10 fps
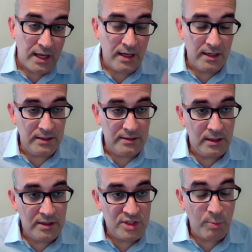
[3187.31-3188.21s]
uh,
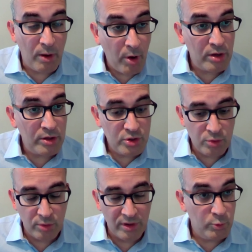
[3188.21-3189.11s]
a small
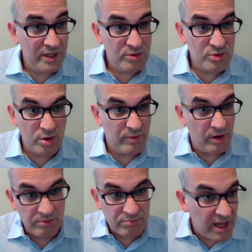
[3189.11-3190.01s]
molecule and we sort of
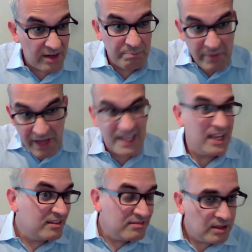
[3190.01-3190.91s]
are kind of
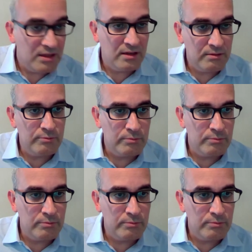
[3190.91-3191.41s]
picking uh,